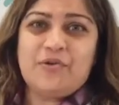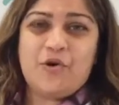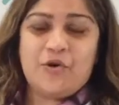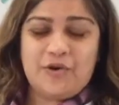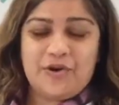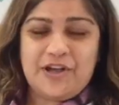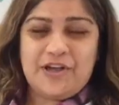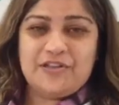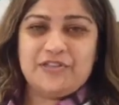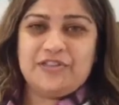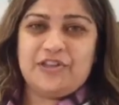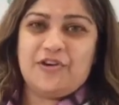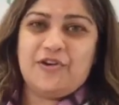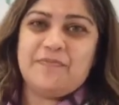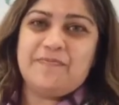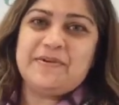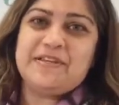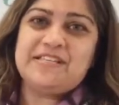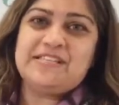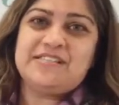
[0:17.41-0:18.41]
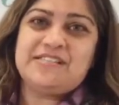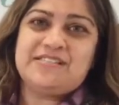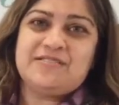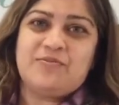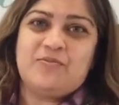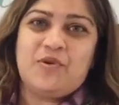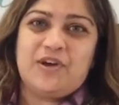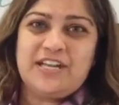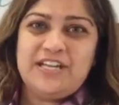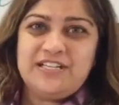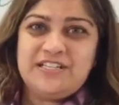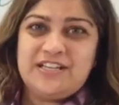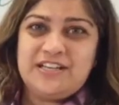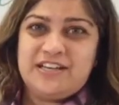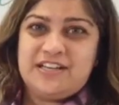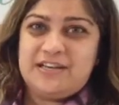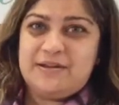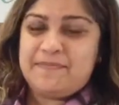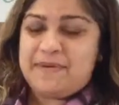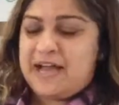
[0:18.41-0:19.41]
oral health therapists wanting to
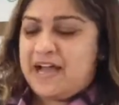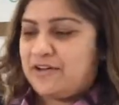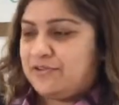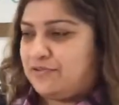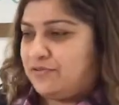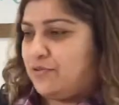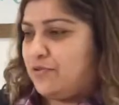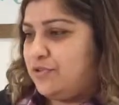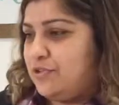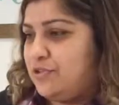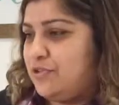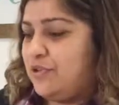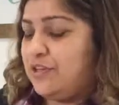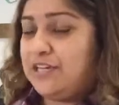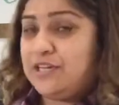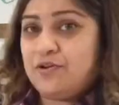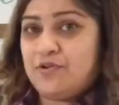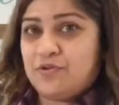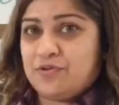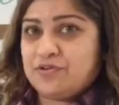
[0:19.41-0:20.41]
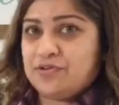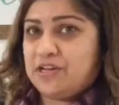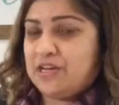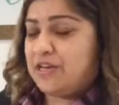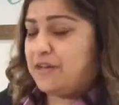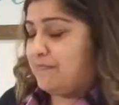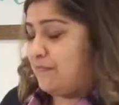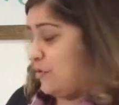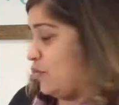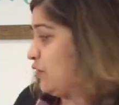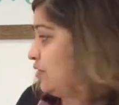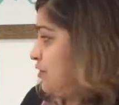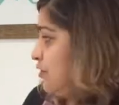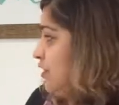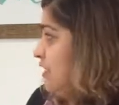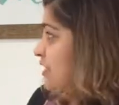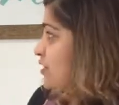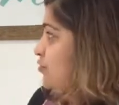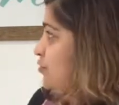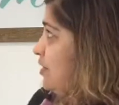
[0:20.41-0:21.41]
learn about
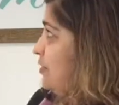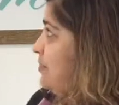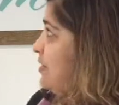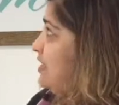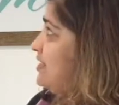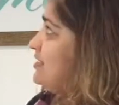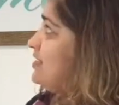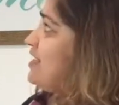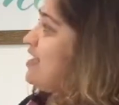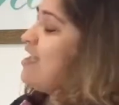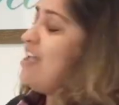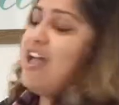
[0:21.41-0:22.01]
orthodontic treatments.